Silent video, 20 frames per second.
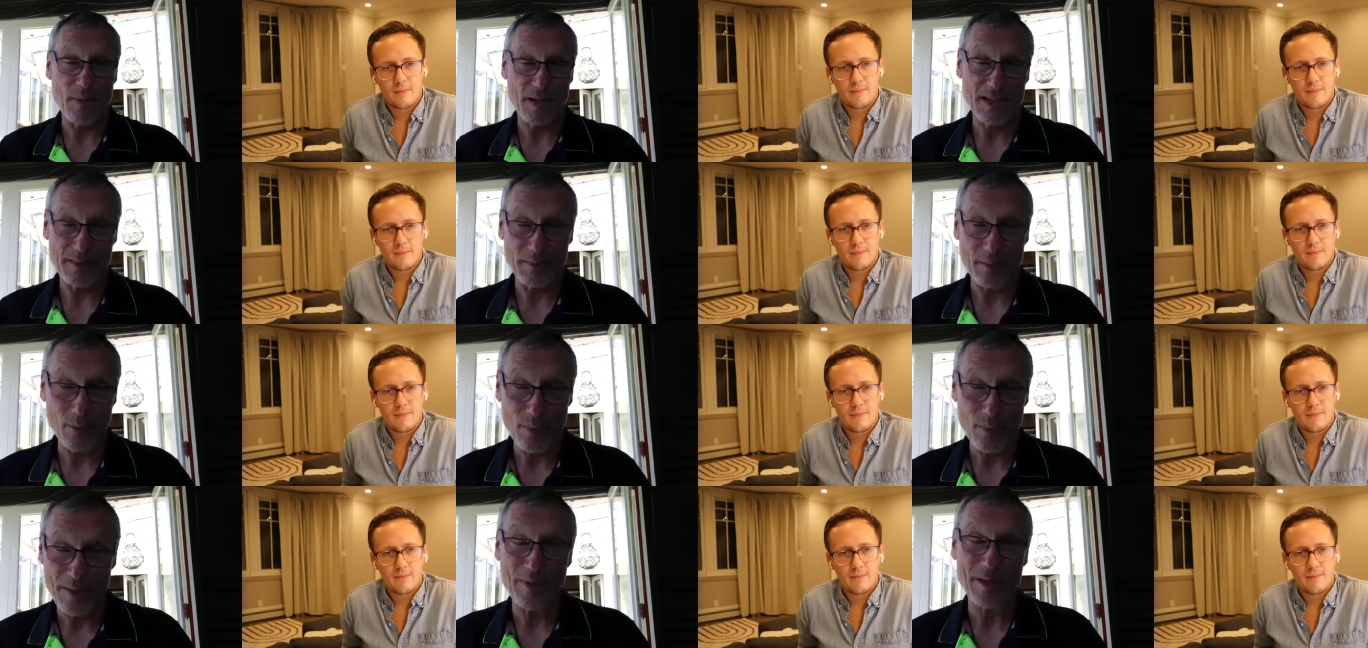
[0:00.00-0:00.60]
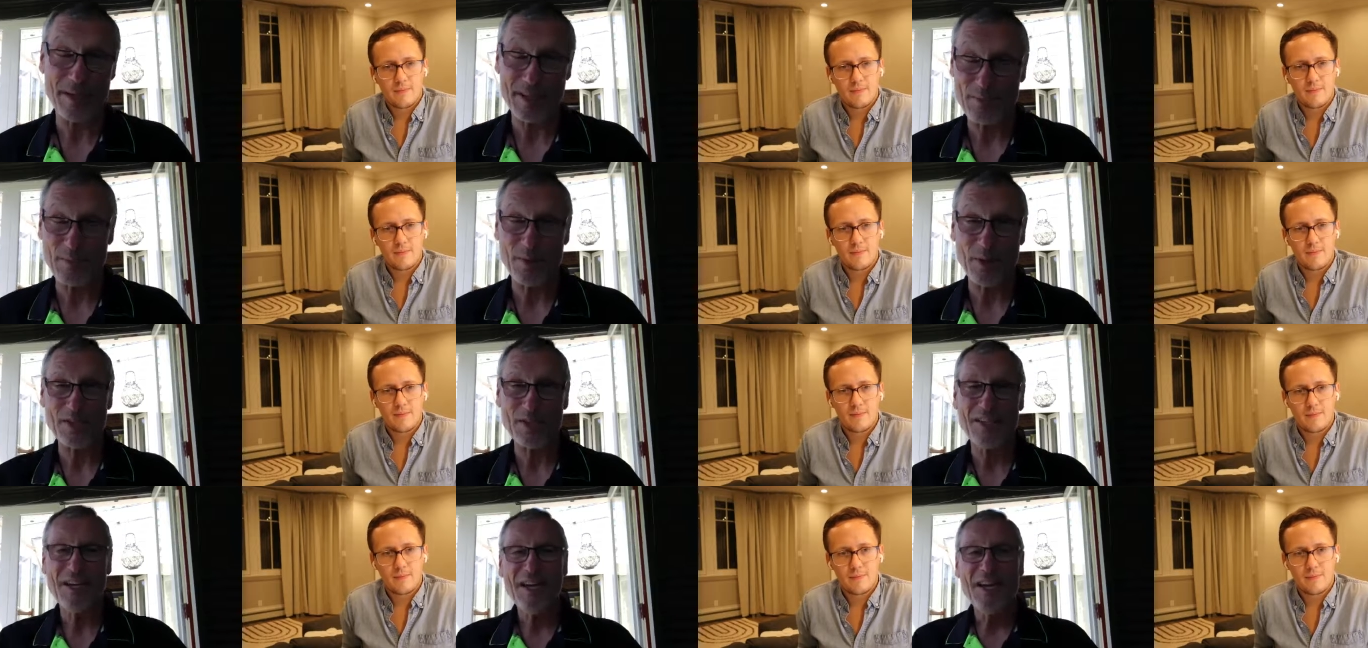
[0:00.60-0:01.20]
Speaker 1: make them a web
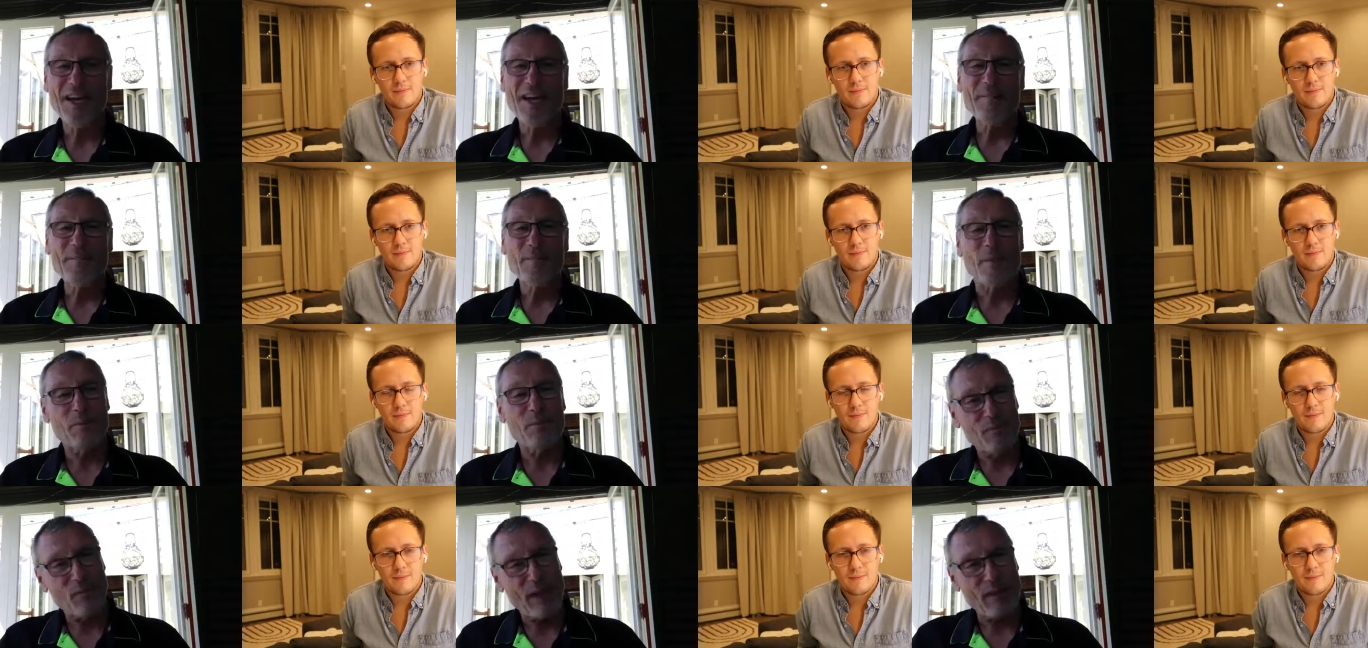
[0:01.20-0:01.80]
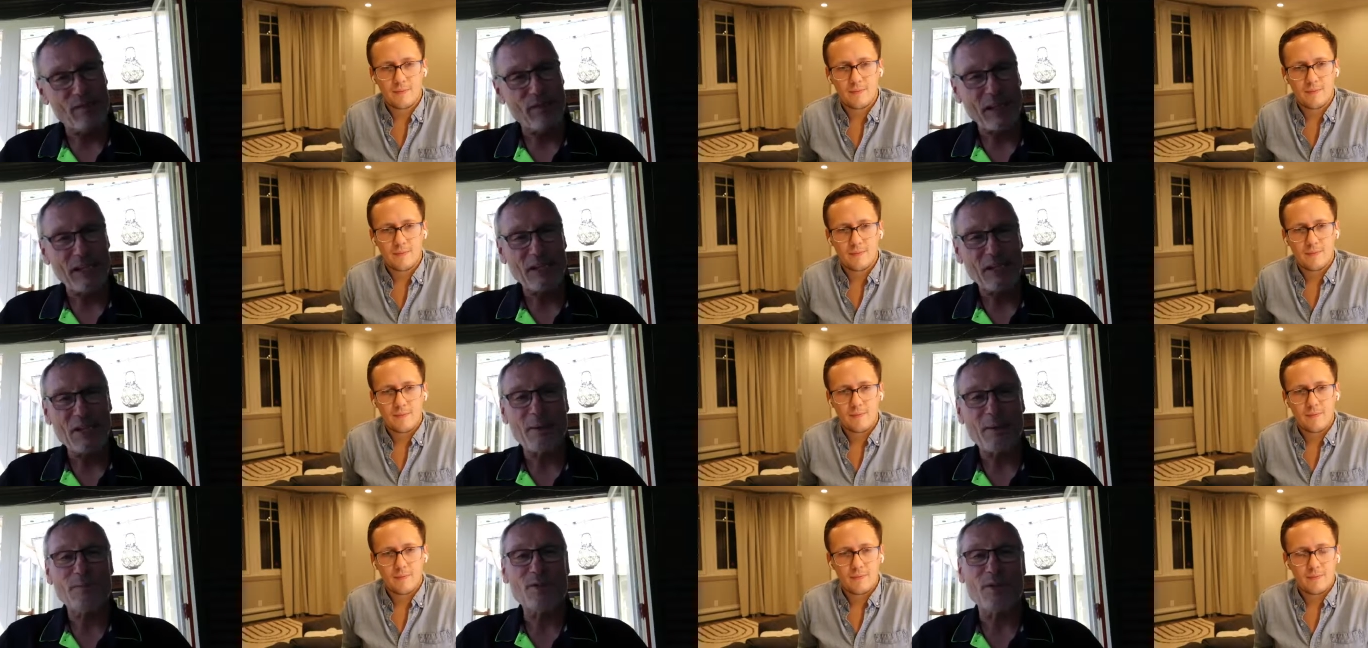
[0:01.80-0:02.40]
expert, but if they can
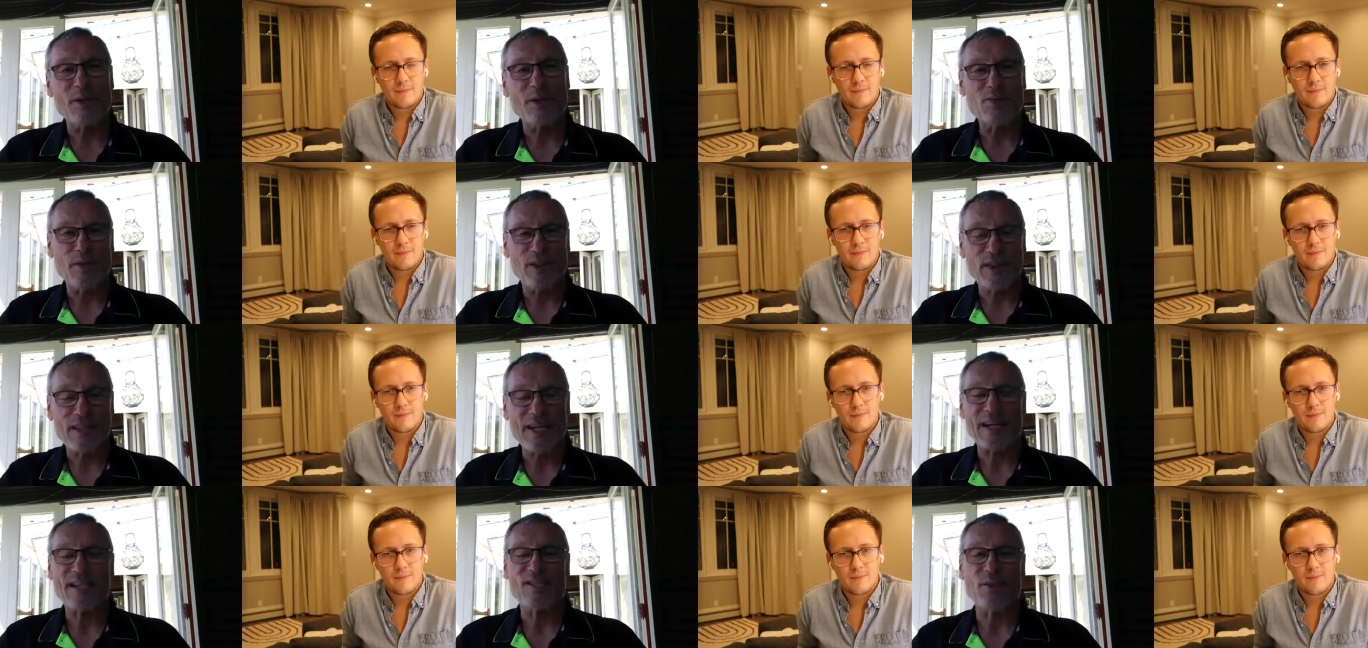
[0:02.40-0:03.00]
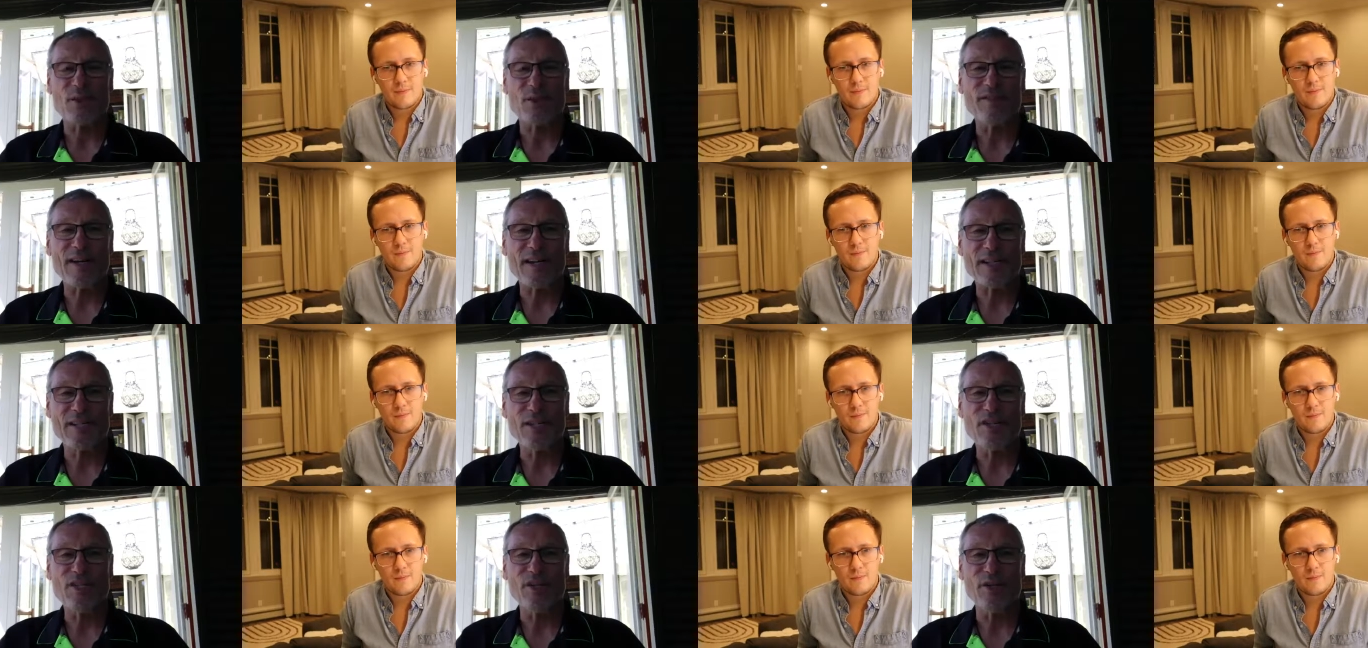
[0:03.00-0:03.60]
come to us with that sort of
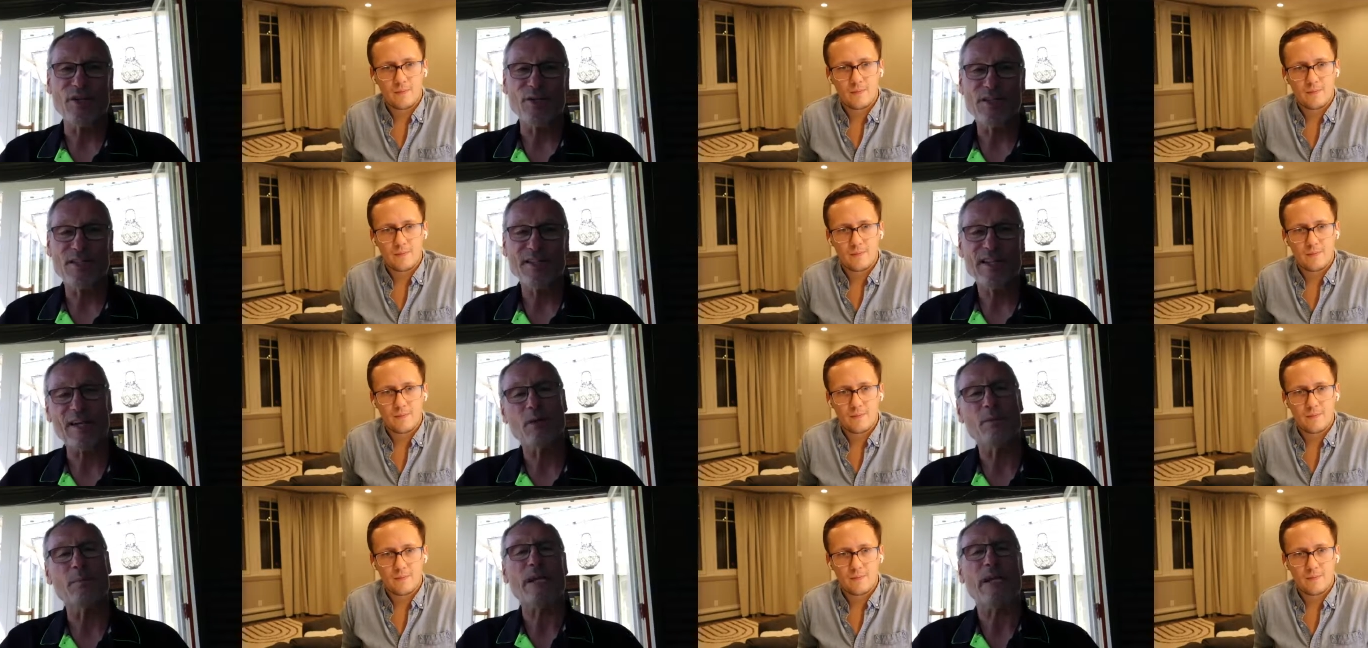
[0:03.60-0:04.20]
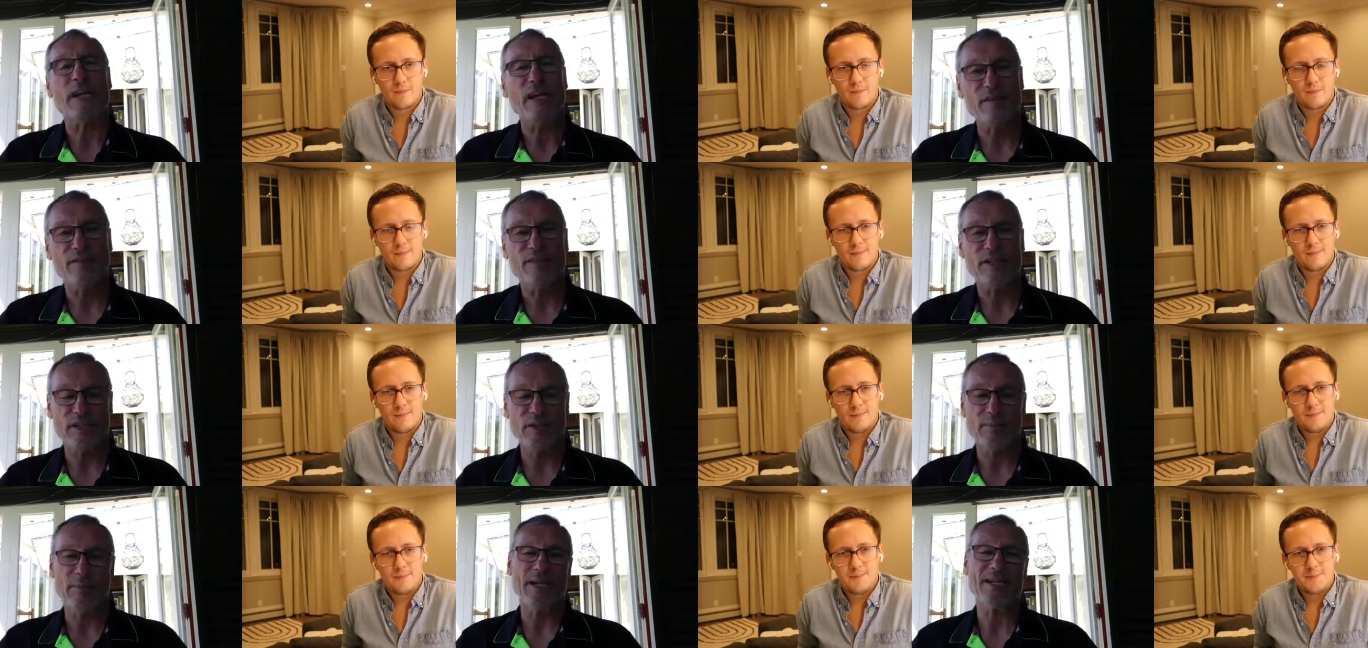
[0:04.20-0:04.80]
attitude, then it'd be
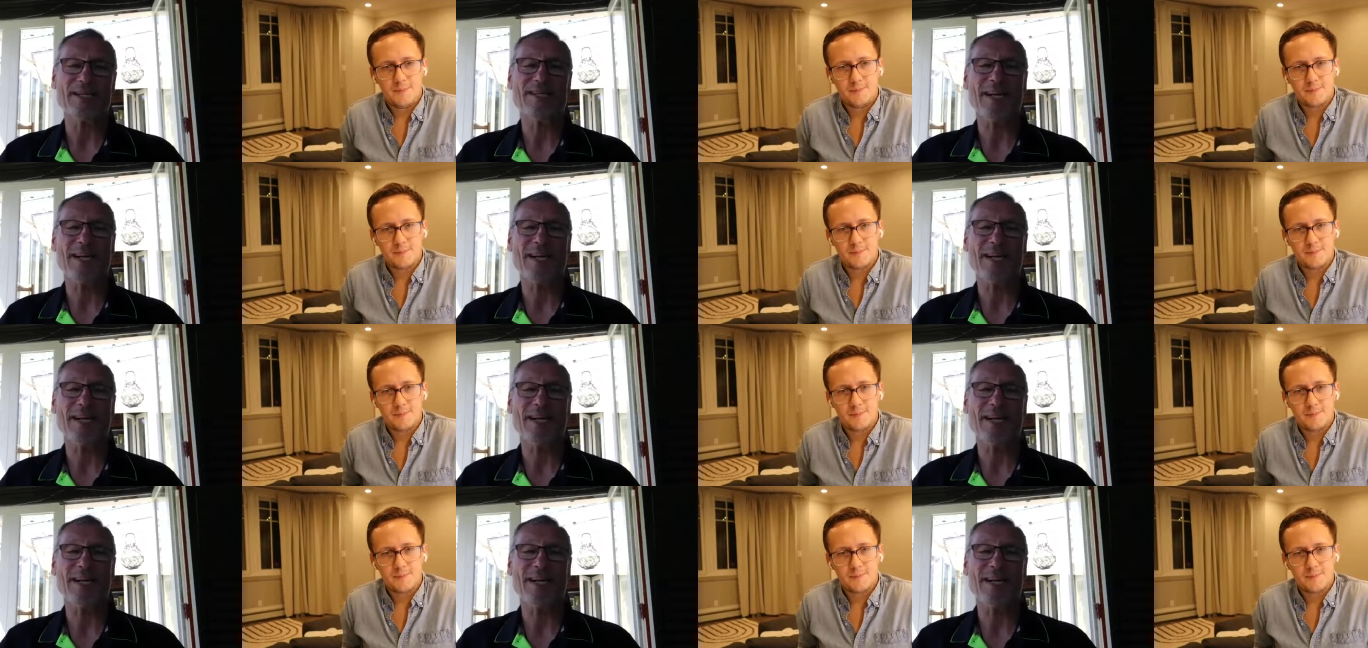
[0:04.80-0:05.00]
lovely to be able to